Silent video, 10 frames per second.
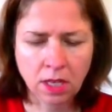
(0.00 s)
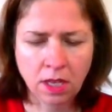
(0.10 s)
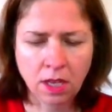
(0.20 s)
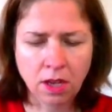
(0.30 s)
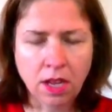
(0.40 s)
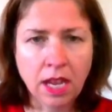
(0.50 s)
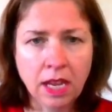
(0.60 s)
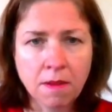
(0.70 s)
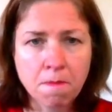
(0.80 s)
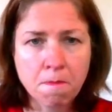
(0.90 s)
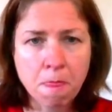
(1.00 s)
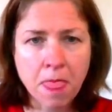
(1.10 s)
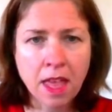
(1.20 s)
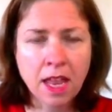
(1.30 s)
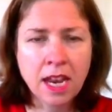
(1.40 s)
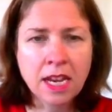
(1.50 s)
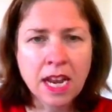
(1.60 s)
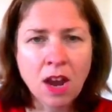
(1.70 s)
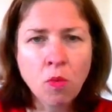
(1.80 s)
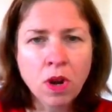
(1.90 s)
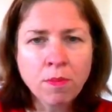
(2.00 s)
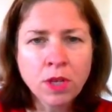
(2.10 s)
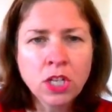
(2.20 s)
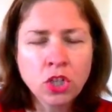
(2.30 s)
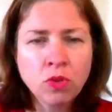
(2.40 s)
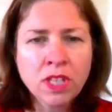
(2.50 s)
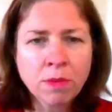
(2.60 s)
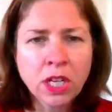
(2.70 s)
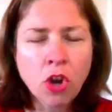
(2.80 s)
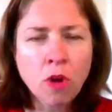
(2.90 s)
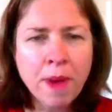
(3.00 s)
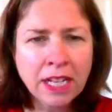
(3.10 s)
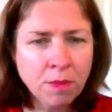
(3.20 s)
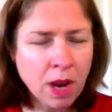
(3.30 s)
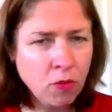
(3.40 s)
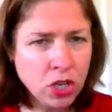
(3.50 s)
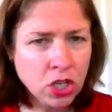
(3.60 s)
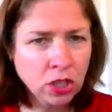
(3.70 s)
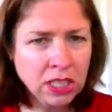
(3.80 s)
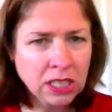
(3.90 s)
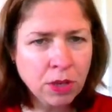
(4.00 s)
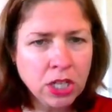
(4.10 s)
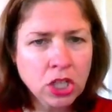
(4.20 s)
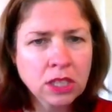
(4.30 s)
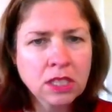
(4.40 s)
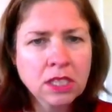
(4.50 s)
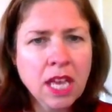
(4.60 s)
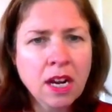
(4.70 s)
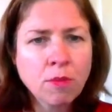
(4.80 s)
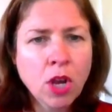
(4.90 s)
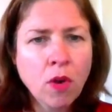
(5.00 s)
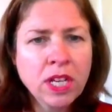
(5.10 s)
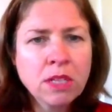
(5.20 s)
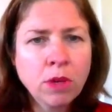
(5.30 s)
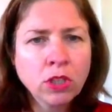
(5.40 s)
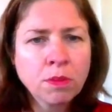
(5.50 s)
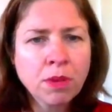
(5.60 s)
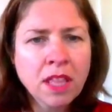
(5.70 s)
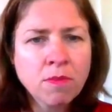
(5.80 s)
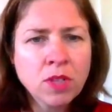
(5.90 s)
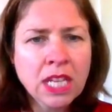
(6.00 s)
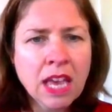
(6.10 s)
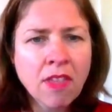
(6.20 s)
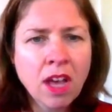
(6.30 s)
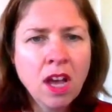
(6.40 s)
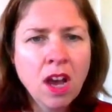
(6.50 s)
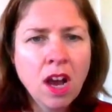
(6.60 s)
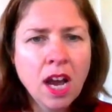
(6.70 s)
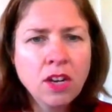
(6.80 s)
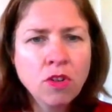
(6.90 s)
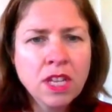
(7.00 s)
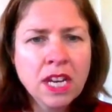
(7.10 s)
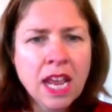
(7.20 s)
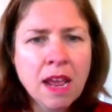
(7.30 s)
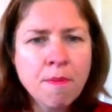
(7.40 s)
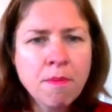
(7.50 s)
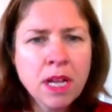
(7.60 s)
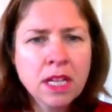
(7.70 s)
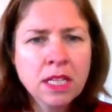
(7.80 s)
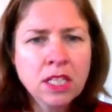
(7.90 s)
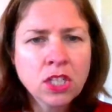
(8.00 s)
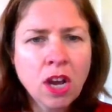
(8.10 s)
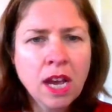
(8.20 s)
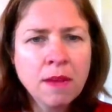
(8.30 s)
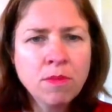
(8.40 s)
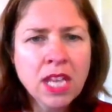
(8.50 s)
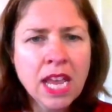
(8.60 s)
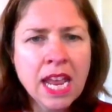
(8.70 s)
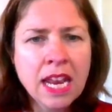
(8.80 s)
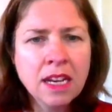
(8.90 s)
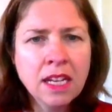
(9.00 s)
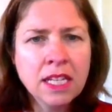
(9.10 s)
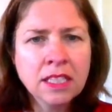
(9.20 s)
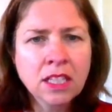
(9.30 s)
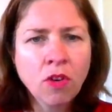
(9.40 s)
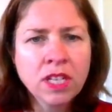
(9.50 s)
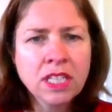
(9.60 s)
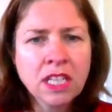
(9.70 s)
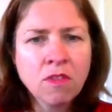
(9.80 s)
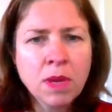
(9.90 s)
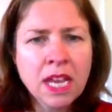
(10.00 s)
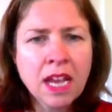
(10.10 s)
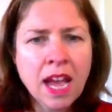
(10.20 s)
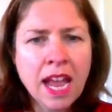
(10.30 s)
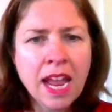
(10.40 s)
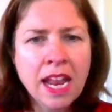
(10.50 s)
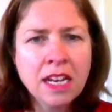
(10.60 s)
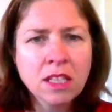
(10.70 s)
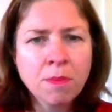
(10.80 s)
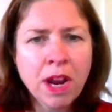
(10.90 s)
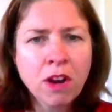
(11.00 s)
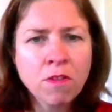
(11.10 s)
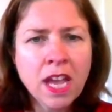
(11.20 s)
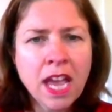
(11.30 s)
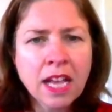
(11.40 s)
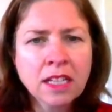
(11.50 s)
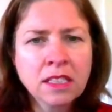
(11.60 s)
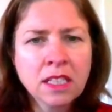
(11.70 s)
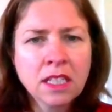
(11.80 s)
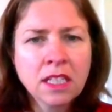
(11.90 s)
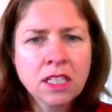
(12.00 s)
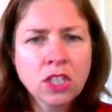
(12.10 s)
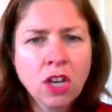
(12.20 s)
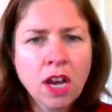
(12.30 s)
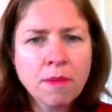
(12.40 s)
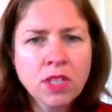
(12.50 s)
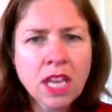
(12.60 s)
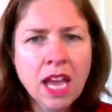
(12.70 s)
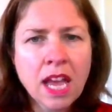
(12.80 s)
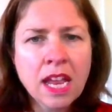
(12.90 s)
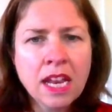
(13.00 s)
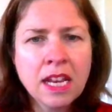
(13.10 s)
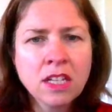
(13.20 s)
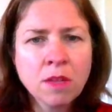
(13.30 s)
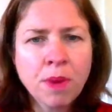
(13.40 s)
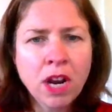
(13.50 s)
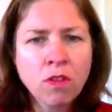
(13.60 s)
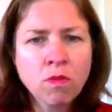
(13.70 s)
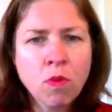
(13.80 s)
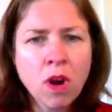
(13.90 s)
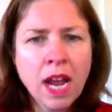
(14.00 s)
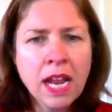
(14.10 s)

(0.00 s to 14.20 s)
Okay. Now what I'm going to do is I'm going to go back to my original expressions and I'm going to multiply them together. I know that m times n is going to give me a to the power of x times a to the power of y.